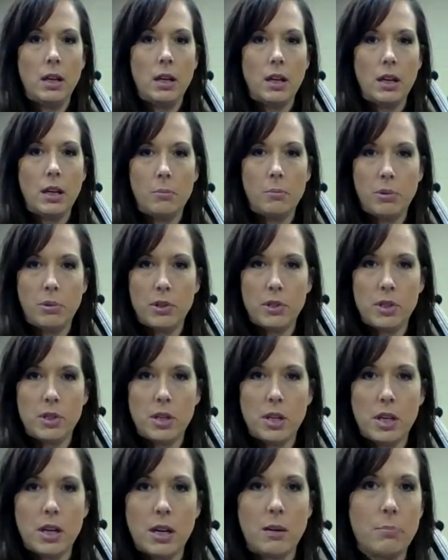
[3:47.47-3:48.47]
and
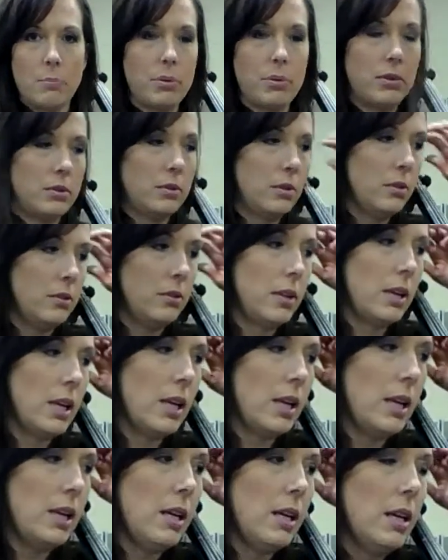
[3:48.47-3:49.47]
push up,
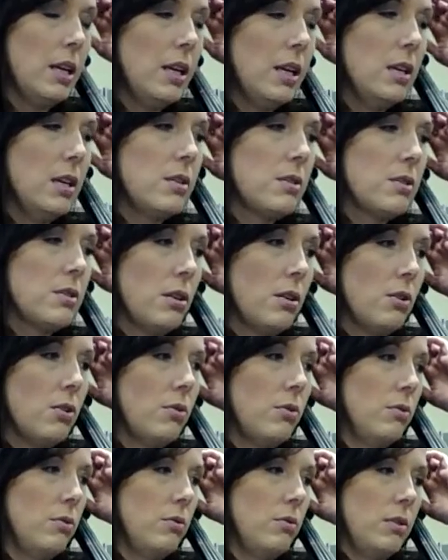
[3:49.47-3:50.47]
okay?
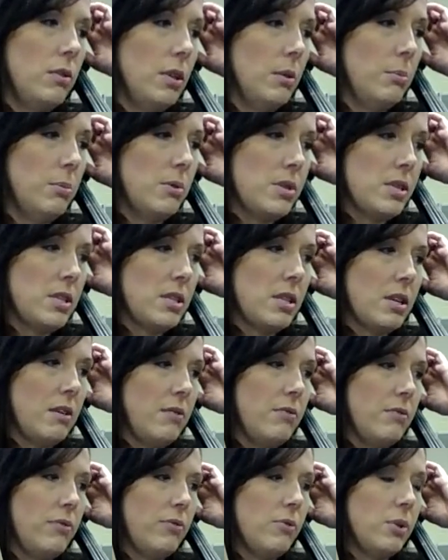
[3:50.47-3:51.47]
So number
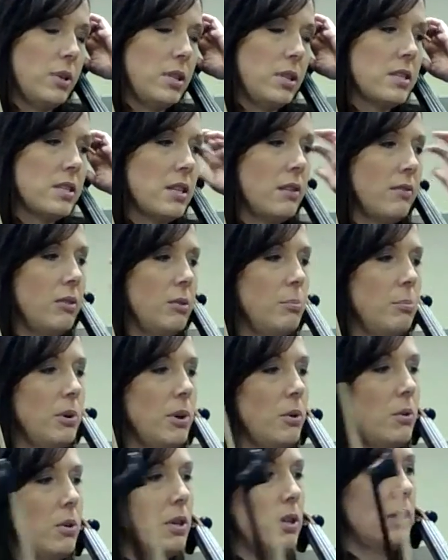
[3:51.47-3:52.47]
47,
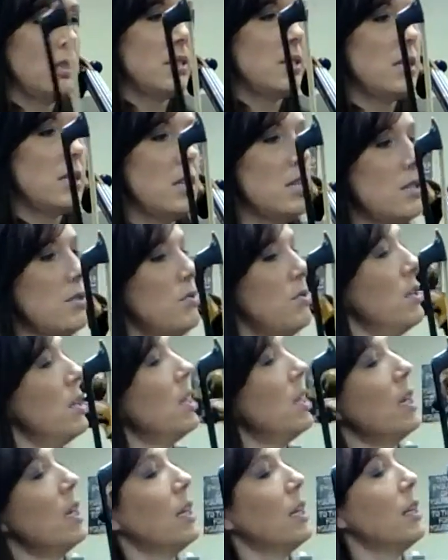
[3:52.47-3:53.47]
bow on the D
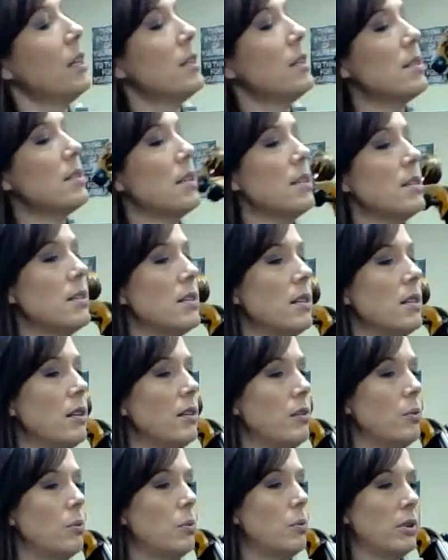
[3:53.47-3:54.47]
string, and it says
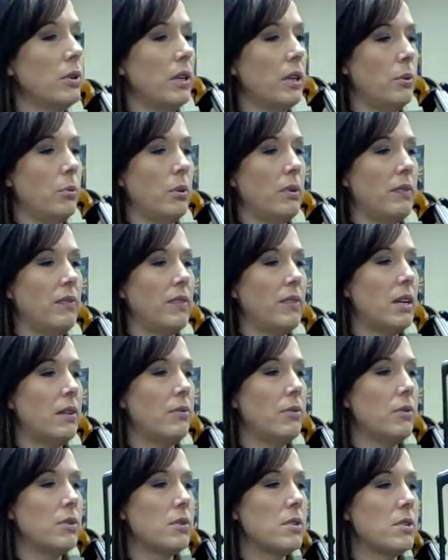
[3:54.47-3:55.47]
another word there we've
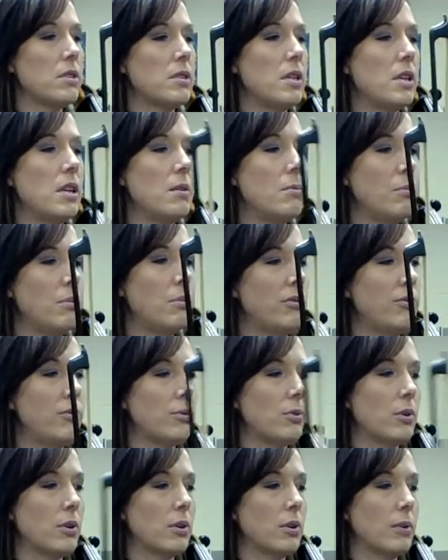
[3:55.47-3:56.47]
never seen
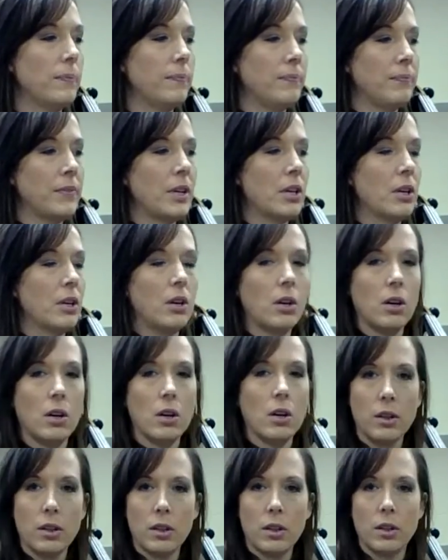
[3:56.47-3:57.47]
before,
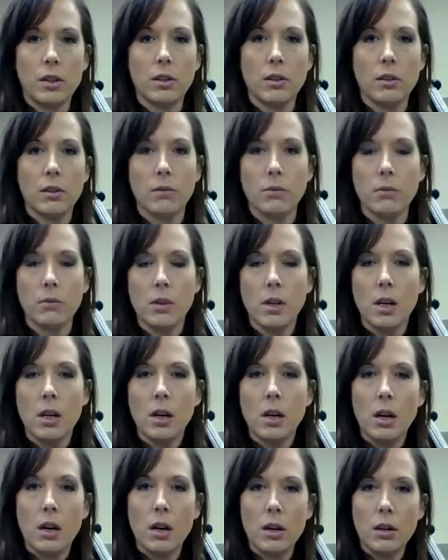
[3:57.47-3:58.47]
arco.
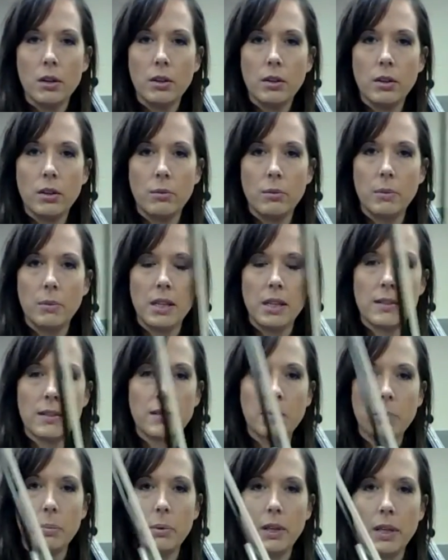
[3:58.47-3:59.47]
Arco
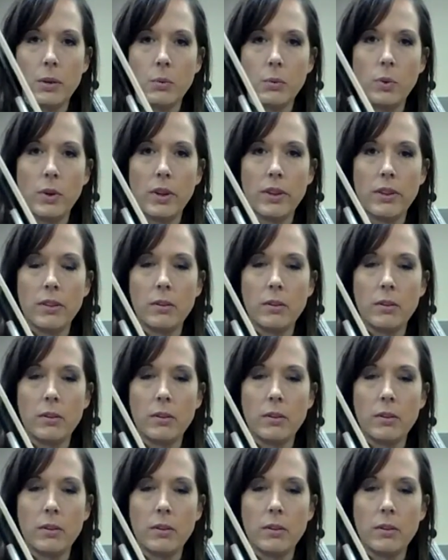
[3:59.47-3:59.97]
means to play with